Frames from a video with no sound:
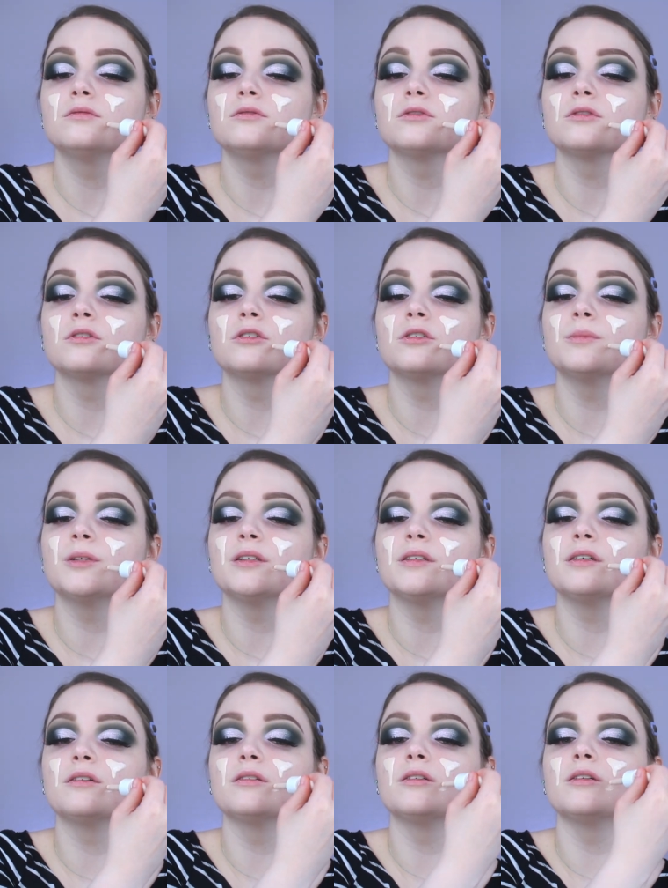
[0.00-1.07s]
A little bit
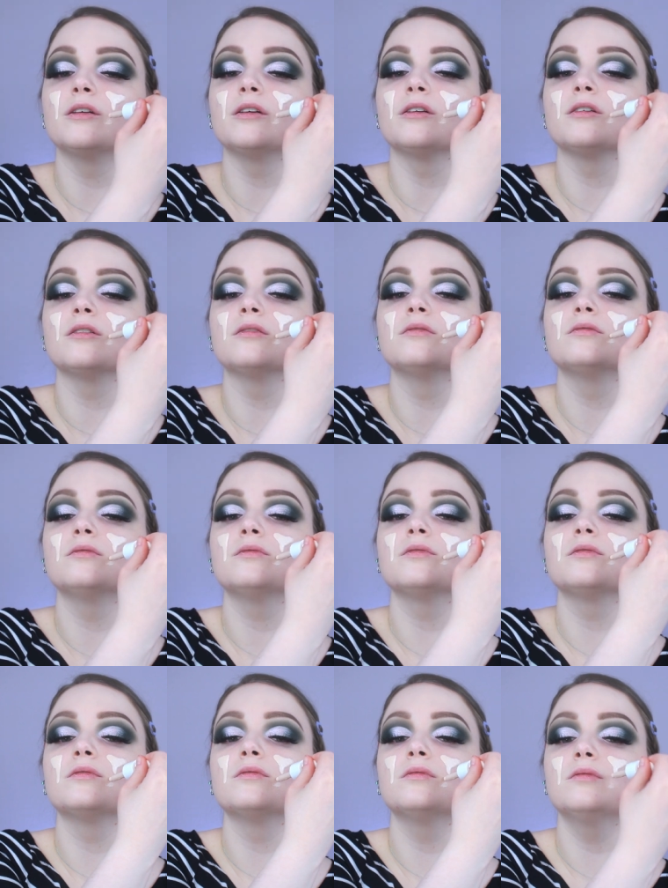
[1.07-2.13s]
down in here.
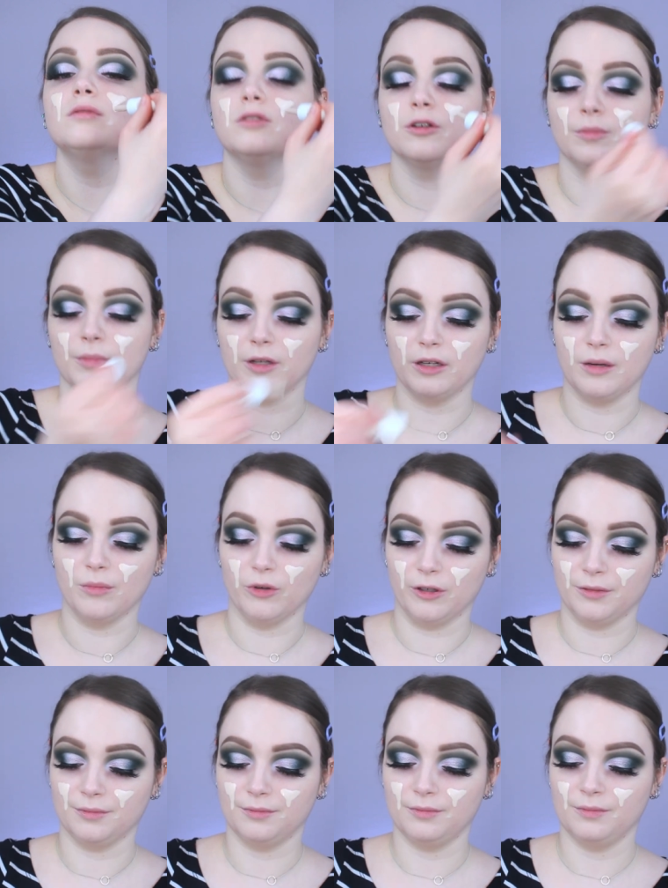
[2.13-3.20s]
Oh, I need
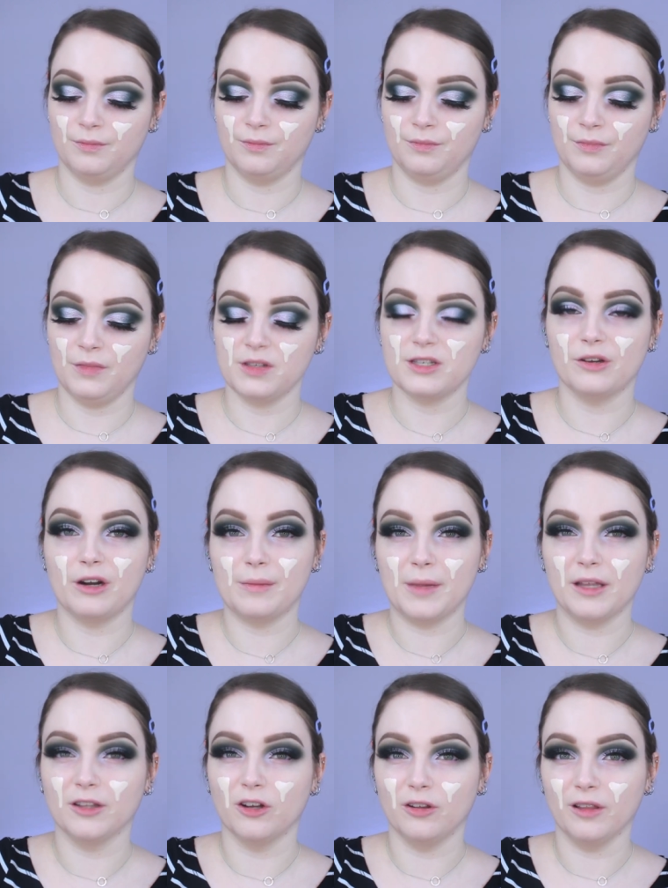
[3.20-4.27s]
more. See what I
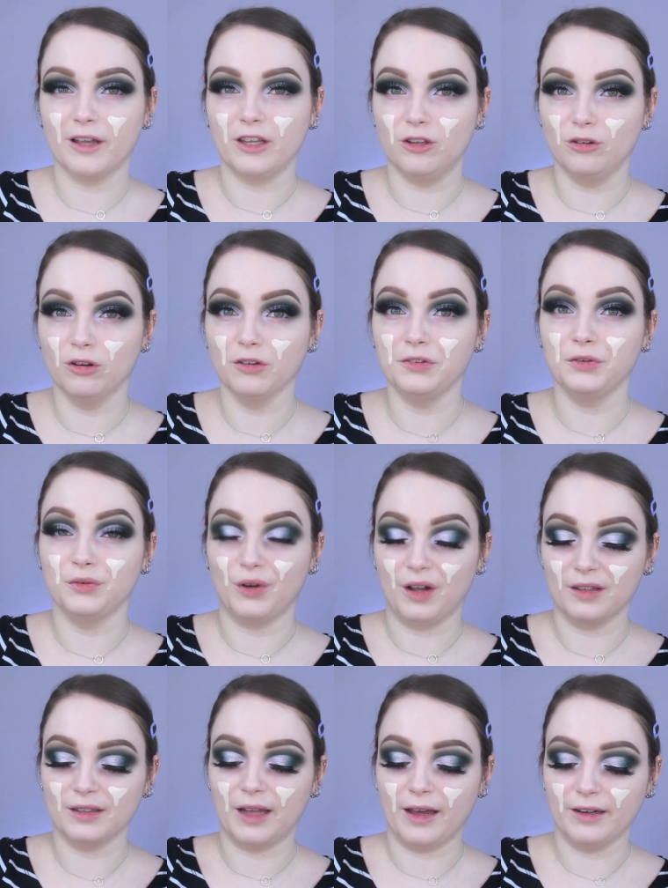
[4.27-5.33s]
mean though? Like, you go through
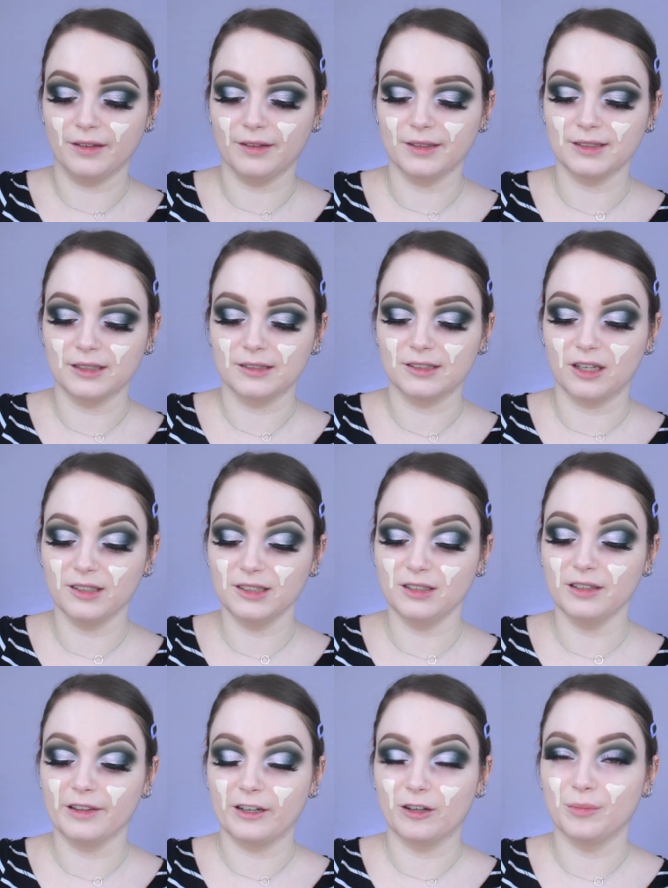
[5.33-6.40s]
a lot of this, and it's
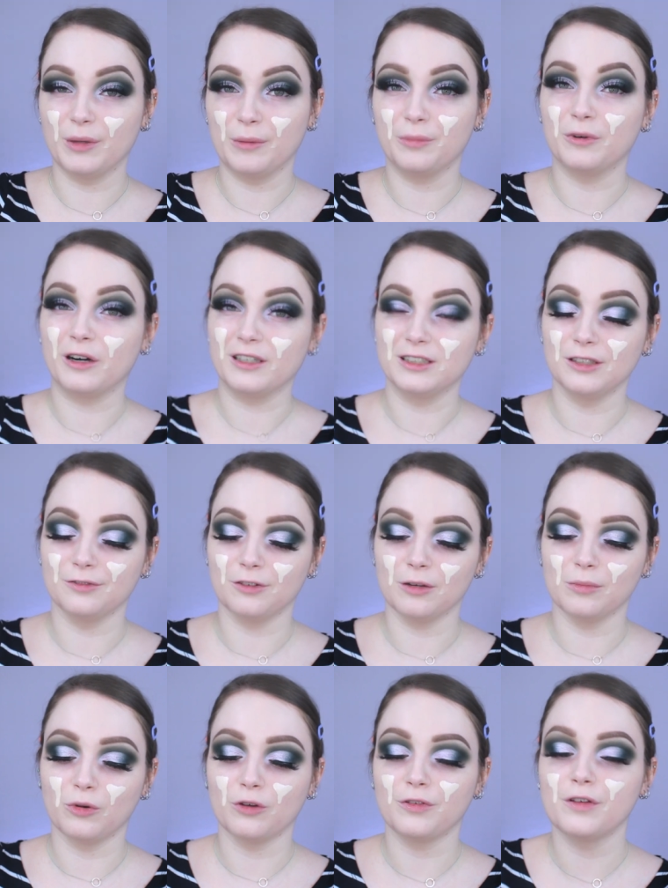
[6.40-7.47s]
also a little bit pricey for a
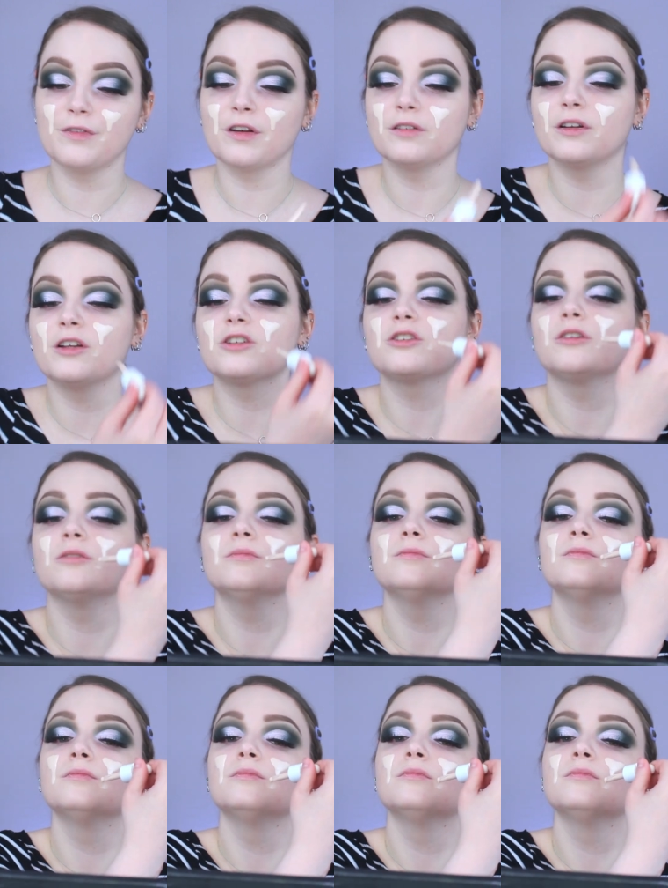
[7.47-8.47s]
Morphe foundation.